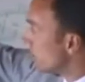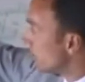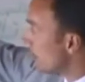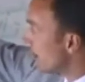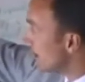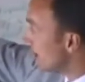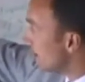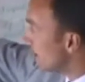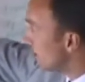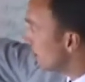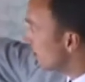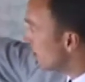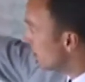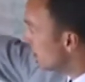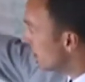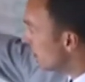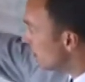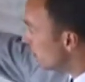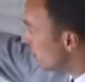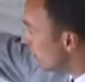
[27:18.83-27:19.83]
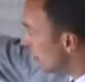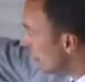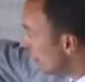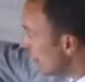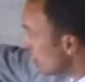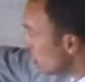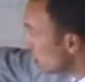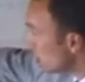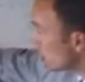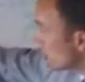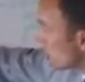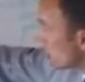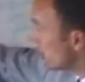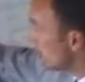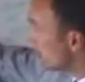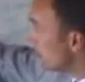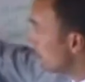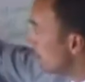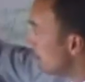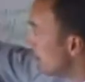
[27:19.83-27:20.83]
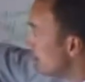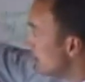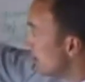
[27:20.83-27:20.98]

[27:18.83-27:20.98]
in fact the relationship